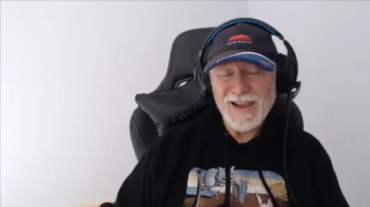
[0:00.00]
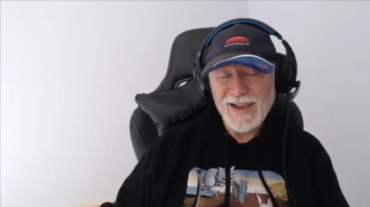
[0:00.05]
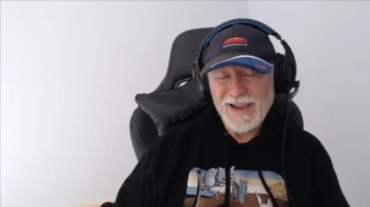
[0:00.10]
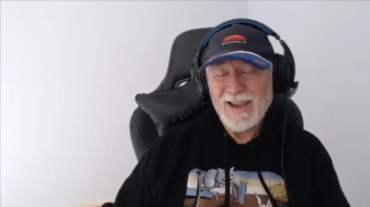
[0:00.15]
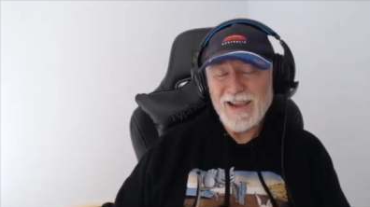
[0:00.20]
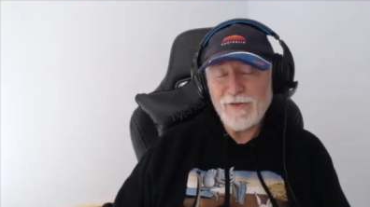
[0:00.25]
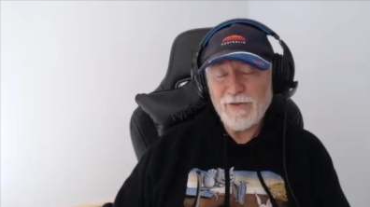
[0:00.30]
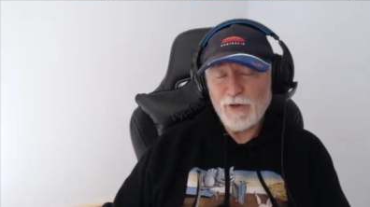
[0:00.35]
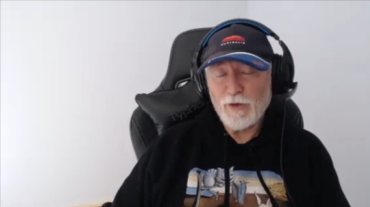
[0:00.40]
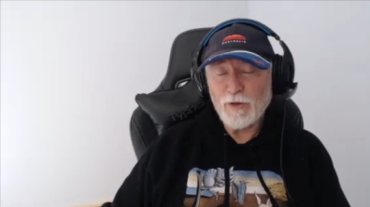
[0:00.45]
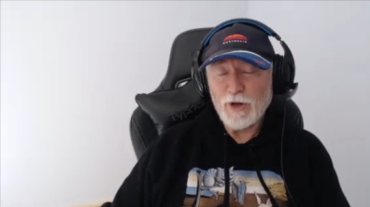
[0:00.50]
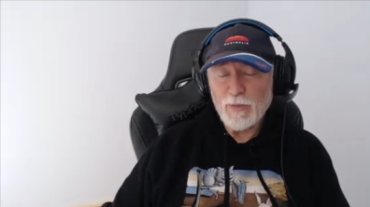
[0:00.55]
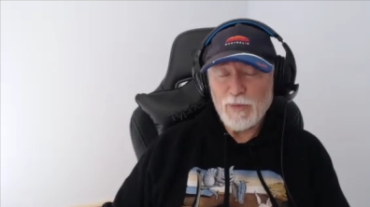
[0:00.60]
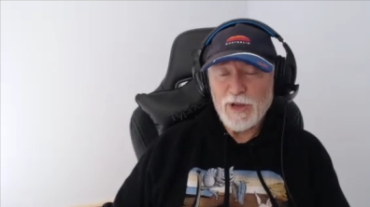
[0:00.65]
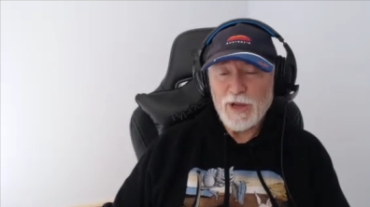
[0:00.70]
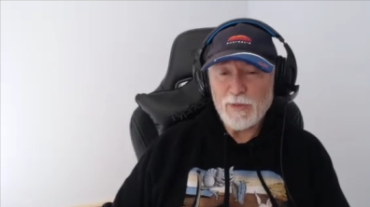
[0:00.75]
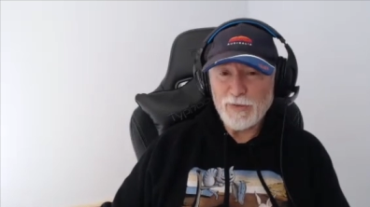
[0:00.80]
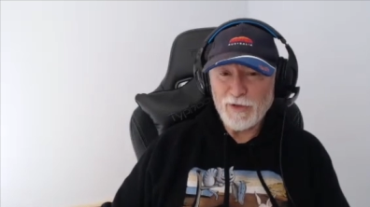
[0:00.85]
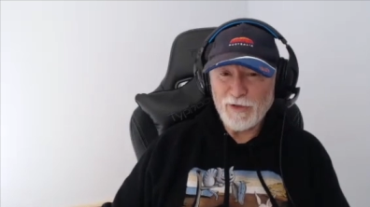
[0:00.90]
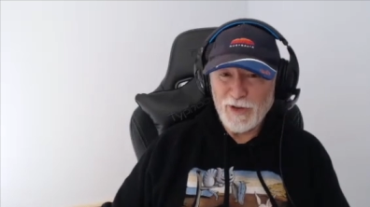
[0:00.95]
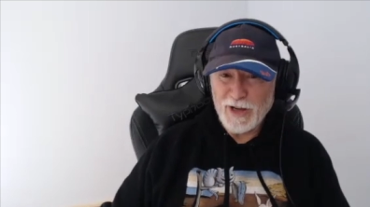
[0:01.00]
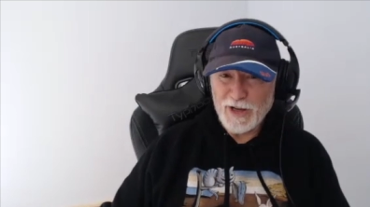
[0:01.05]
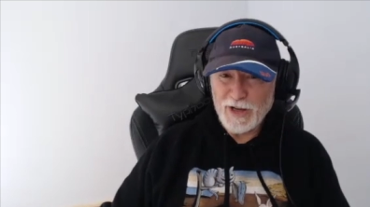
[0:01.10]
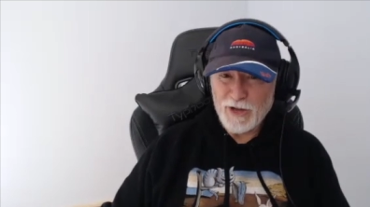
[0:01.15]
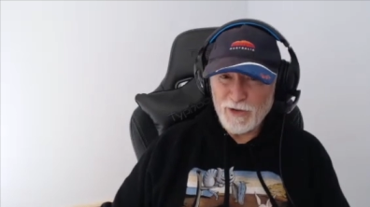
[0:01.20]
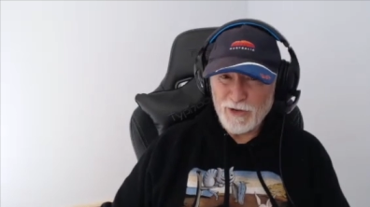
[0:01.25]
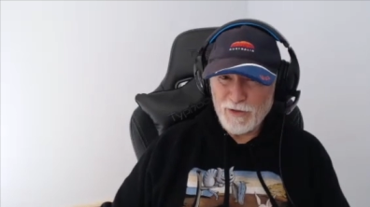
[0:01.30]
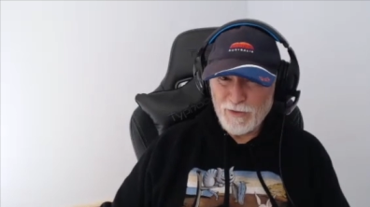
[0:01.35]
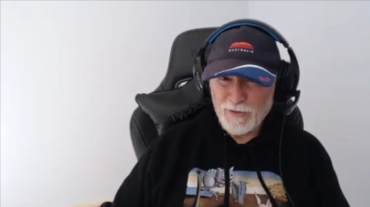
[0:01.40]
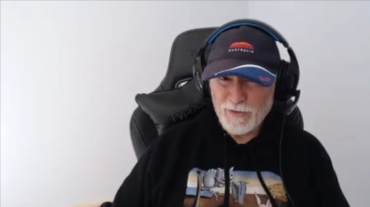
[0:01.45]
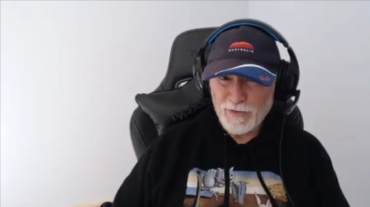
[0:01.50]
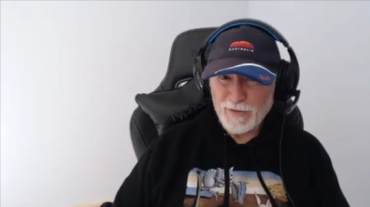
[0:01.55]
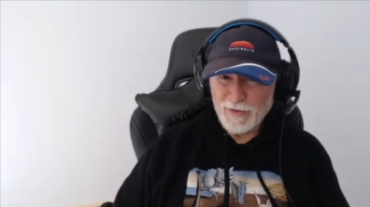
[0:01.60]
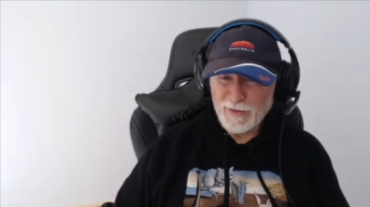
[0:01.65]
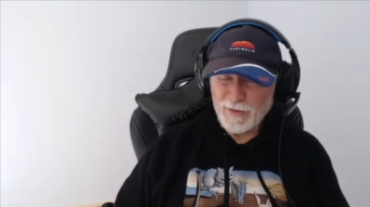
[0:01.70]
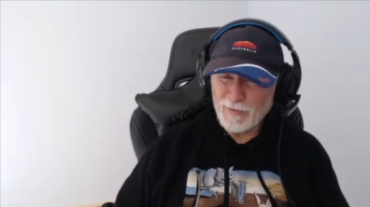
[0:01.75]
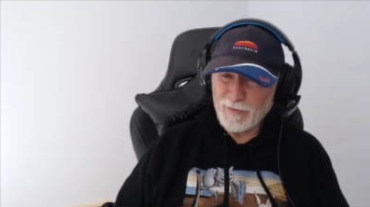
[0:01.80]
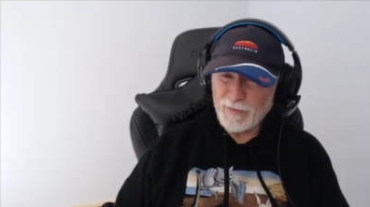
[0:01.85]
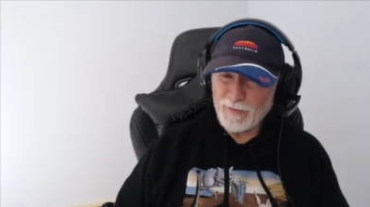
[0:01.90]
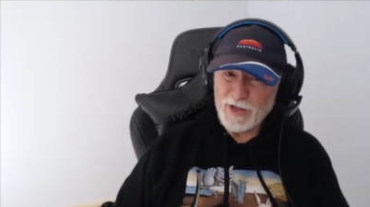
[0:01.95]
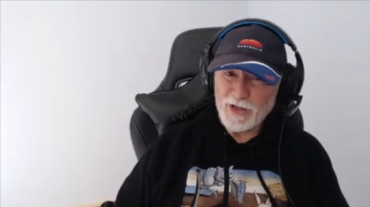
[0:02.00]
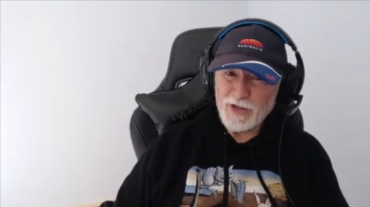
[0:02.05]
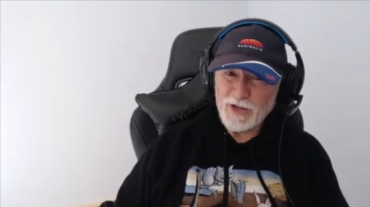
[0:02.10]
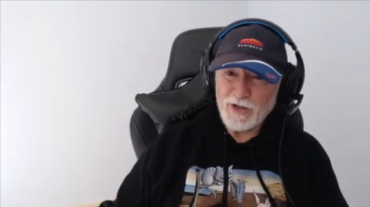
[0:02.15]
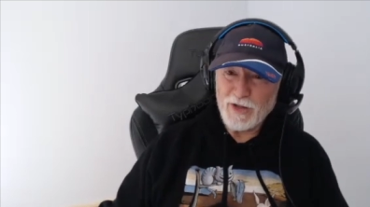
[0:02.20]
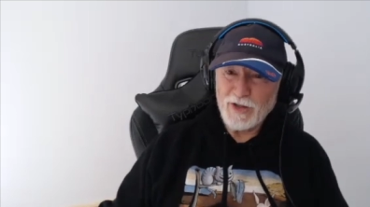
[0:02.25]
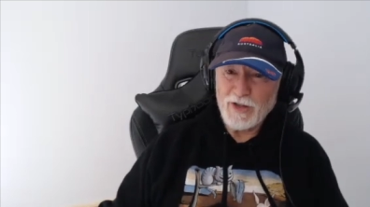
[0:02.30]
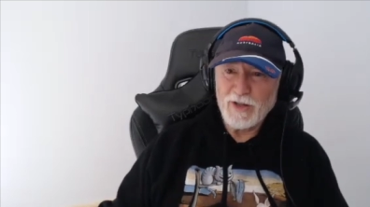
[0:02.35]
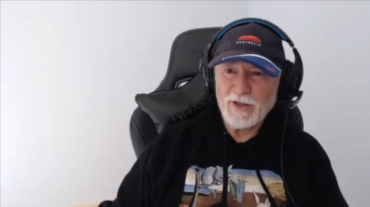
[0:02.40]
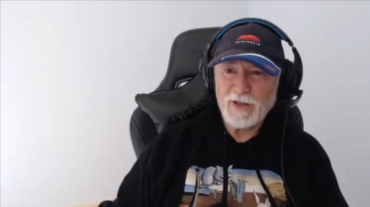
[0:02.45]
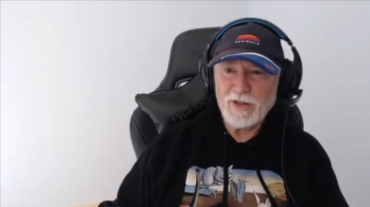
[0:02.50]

If you want to be a professional, which